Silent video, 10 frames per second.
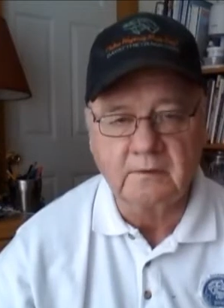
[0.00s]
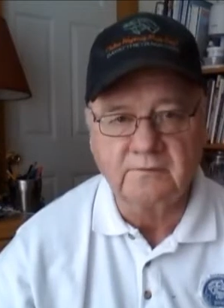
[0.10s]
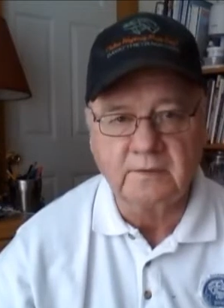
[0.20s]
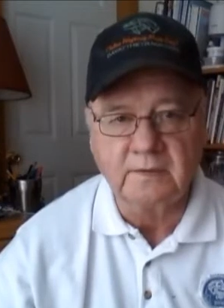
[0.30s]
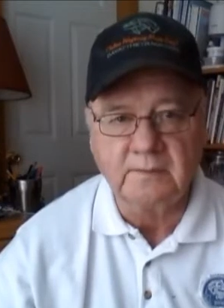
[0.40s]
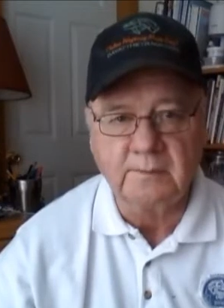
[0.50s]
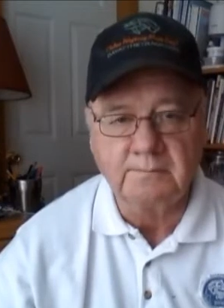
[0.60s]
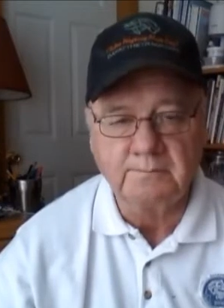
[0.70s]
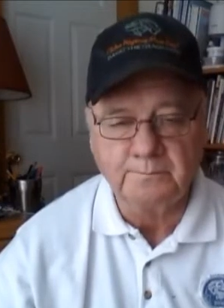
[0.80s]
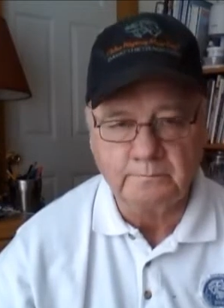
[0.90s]
of very
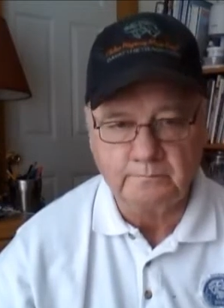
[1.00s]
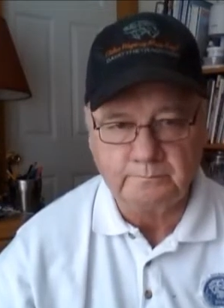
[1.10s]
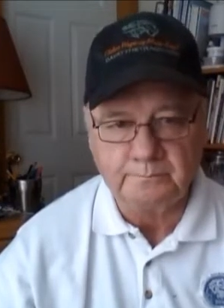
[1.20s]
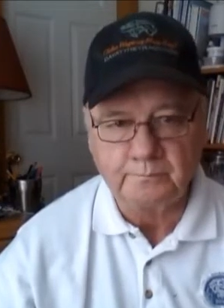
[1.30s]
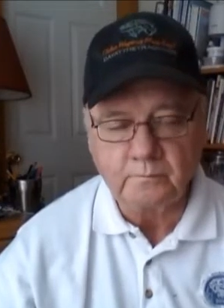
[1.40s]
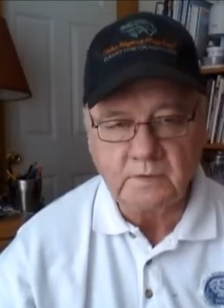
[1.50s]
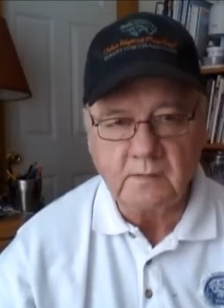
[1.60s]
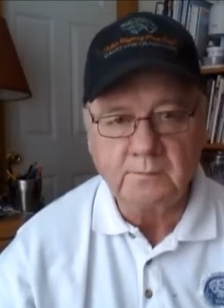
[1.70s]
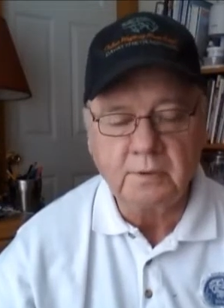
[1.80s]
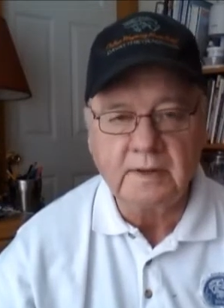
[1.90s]

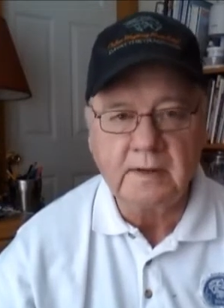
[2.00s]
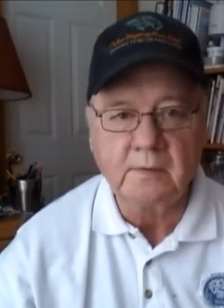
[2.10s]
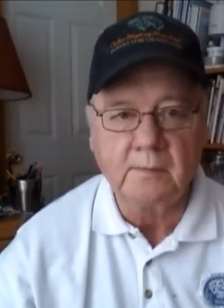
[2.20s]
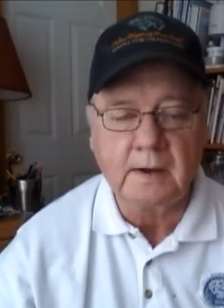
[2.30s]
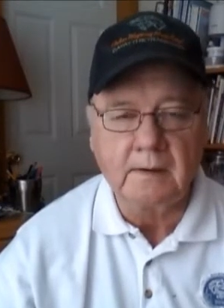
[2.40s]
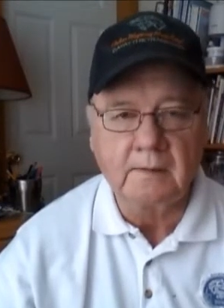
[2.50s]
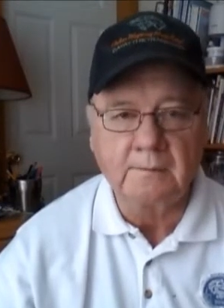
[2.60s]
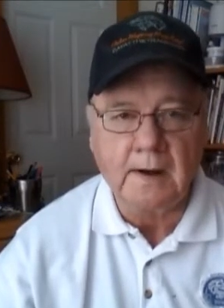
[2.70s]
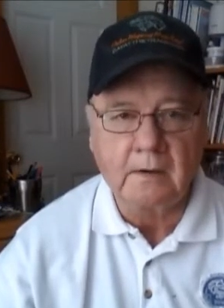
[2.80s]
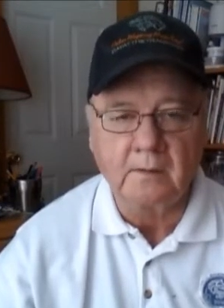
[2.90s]
playable
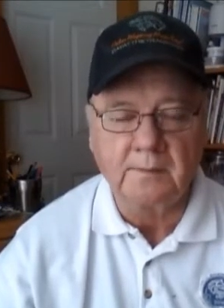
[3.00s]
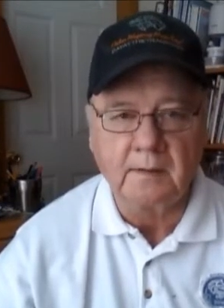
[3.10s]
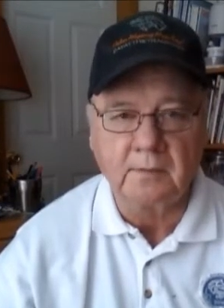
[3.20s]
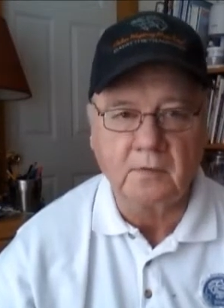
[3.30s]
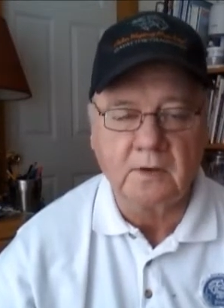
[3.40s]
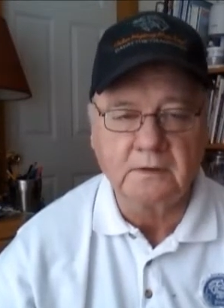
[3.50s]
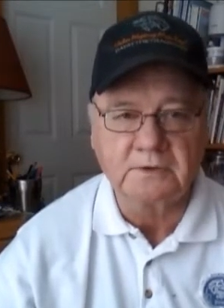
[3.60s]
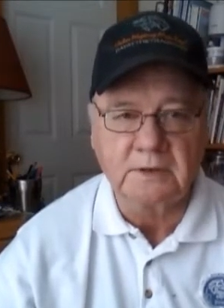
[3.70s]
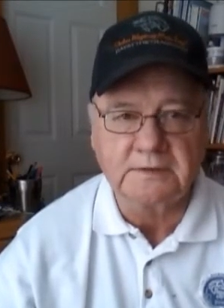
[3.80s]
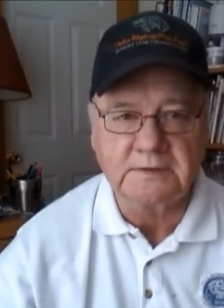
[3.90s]
power pup long
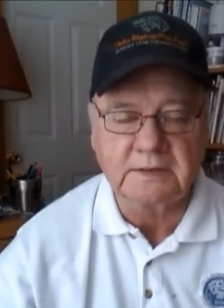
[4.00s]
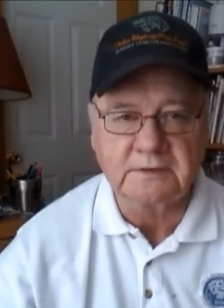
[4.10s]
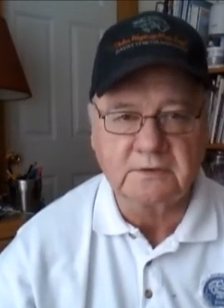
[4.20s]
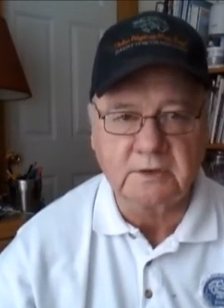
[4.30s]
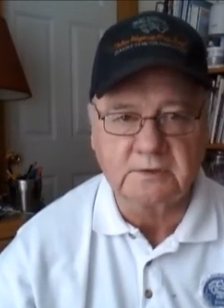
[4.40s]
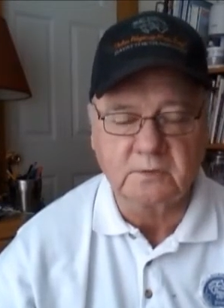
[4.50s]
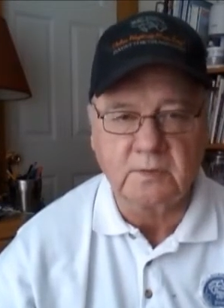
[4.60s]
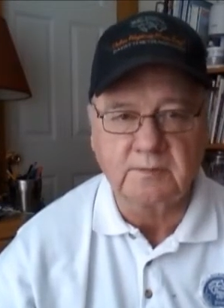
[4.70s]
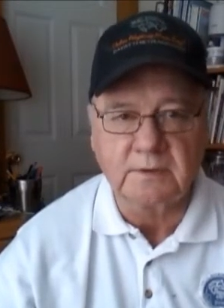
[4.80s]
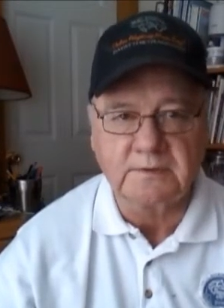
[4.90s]
shots, I suggest
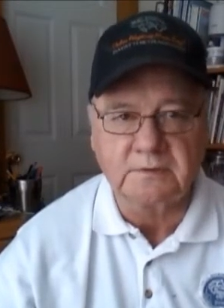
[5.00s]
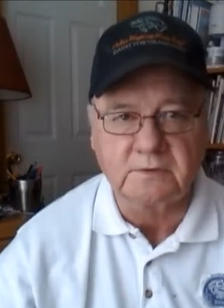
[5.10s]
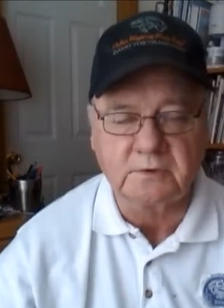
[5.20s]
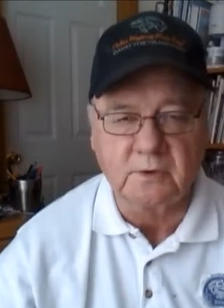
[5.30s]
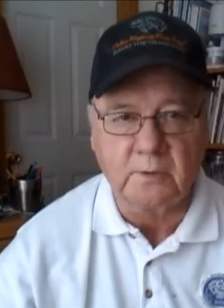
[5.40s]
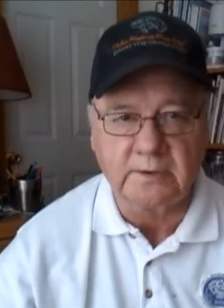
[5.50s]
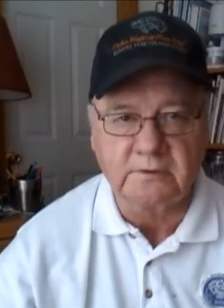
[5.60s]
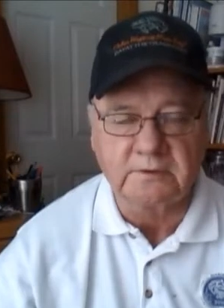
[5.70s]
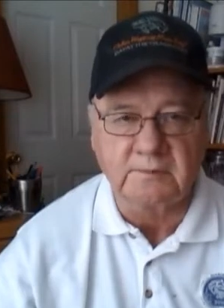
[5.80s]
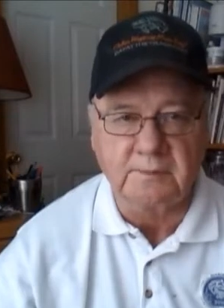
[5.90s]
win place and show
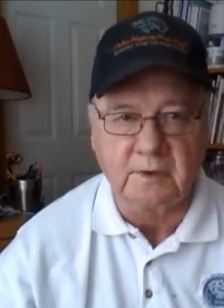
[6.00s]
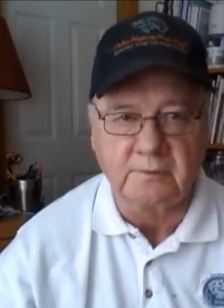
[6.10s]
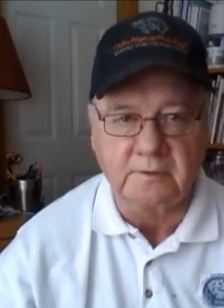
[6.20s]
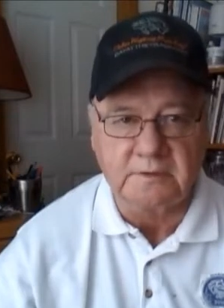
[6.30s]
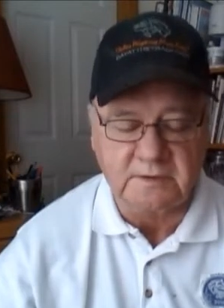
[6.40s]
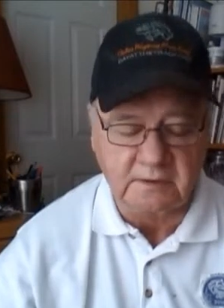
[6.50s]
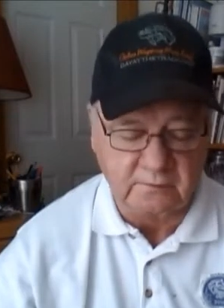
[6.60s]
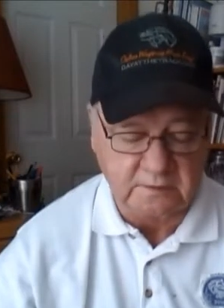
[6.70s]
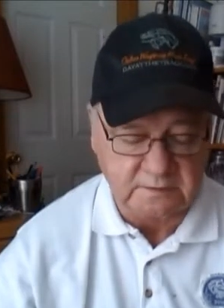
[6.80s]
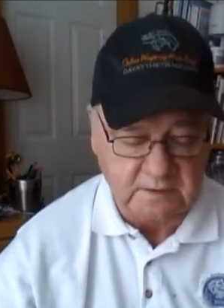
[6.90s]
waitress on both of these
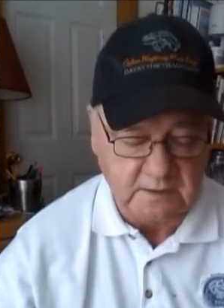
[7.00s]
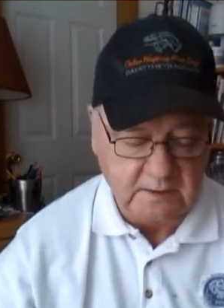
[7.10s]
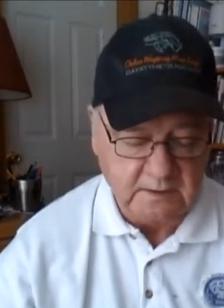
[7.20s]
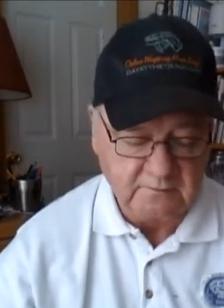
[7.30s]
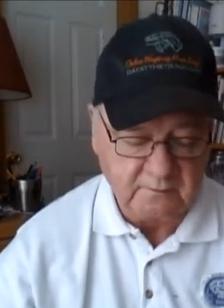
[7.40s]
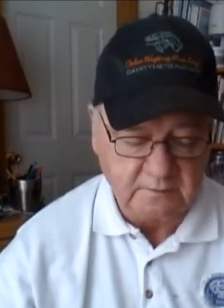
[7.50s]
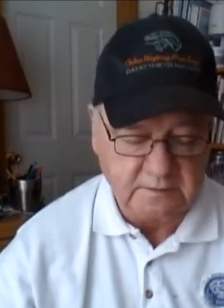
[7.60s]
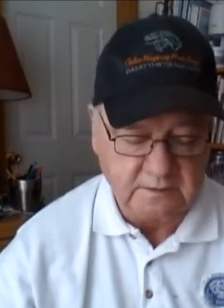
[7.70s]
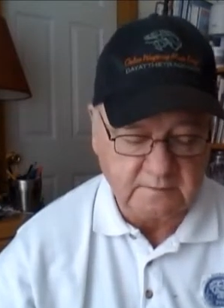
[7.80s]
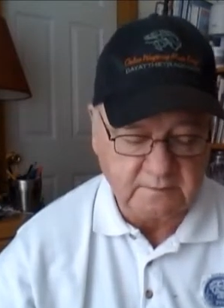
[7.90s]
entries. First
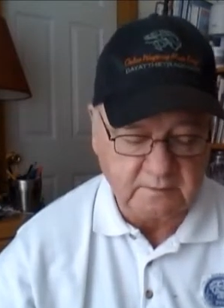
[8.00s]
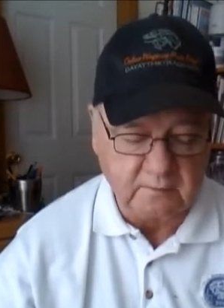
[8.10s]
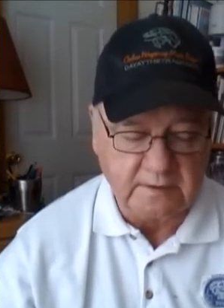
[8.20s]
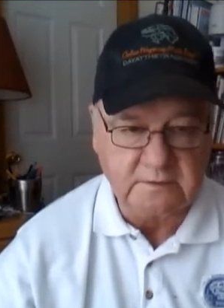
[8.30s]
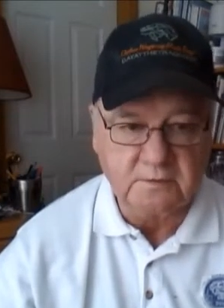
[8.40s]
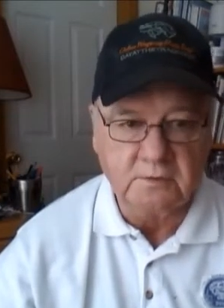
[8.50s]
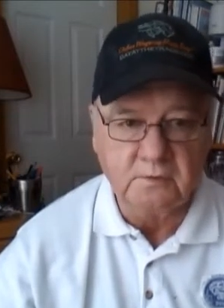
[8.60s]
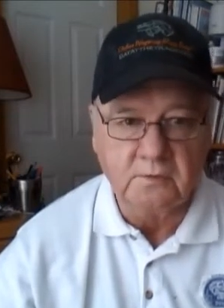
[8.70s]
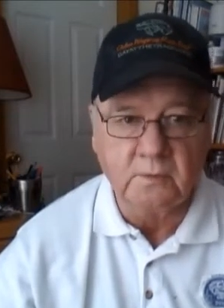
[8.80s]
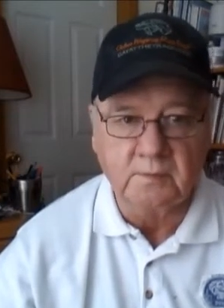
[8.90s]
comes in race
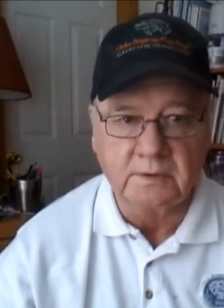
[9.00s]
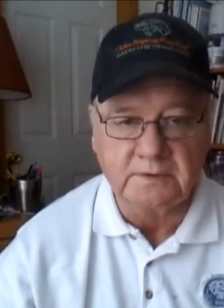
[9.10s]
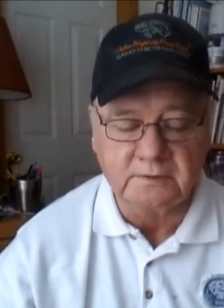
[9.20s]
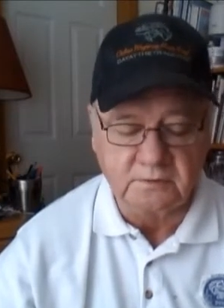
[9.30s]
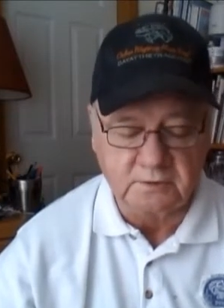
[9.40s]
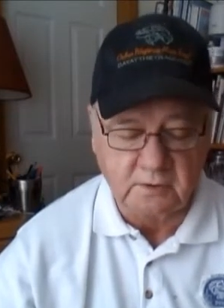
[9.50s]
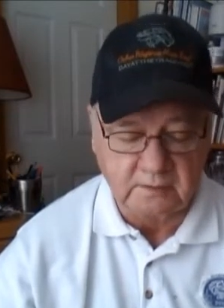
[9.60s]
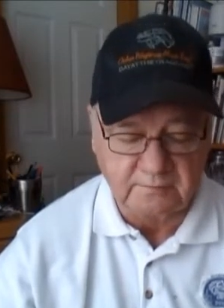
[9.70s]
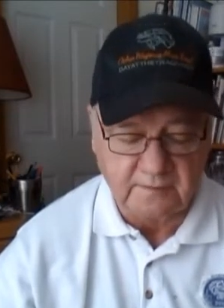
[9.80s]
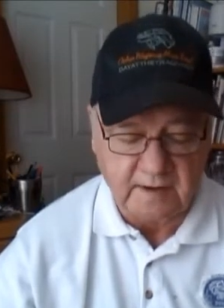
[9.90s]
two, win place and show in a
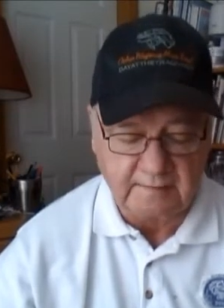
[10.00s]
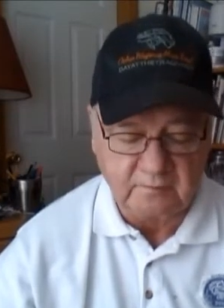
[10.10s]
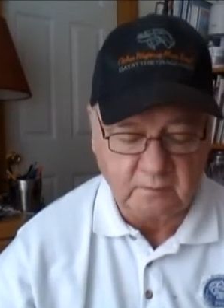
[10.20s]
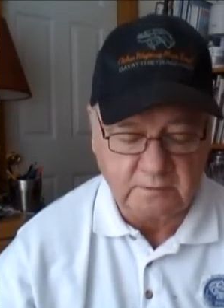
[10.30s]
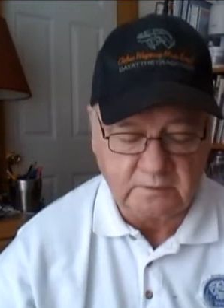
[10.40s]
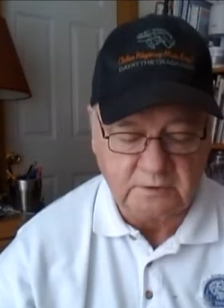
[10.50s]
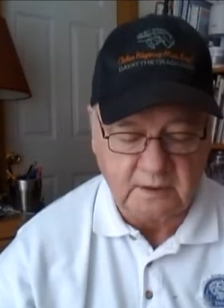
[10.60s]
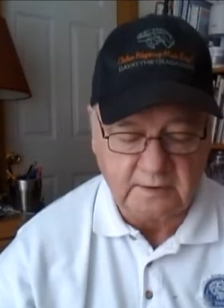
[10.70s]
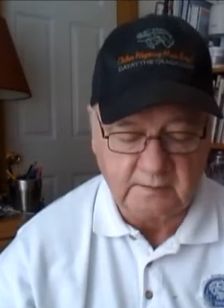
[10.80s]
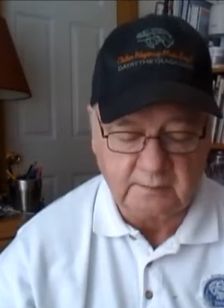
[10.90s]
five to one
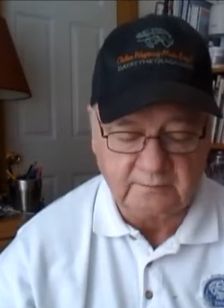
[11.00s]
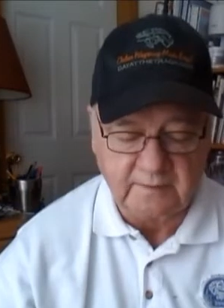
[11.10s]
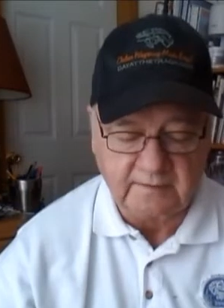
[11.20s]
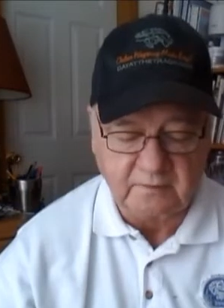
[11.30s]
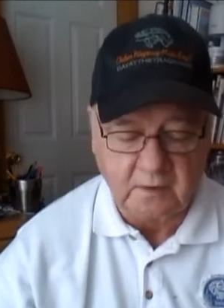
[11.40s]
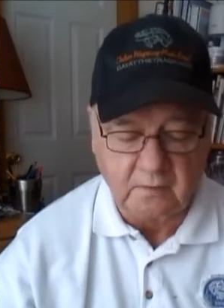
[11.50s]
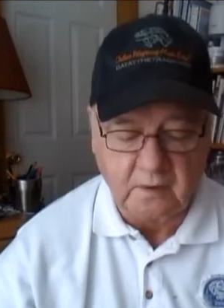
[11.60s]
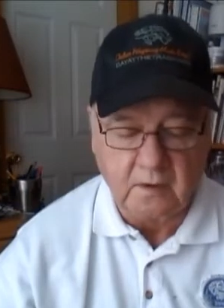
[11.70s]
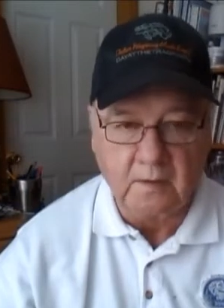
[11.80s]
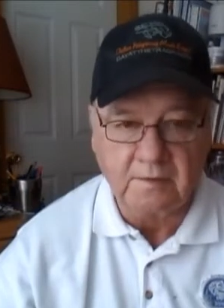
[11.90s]
shot, number five Go
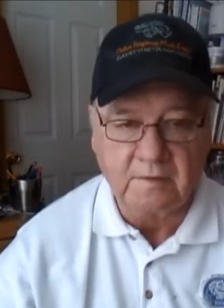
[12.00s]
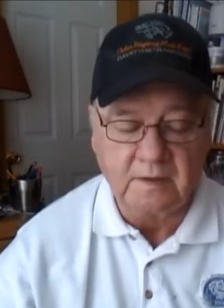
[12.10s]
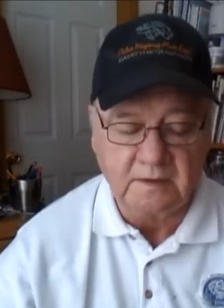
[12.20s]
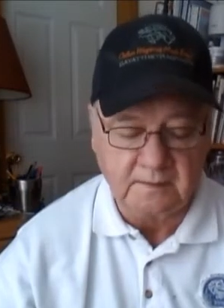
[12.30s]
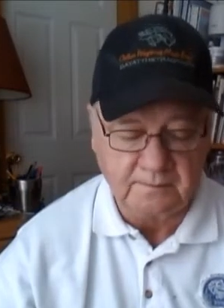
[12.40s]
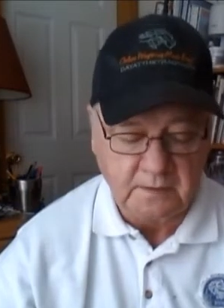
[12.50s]
Go Athena.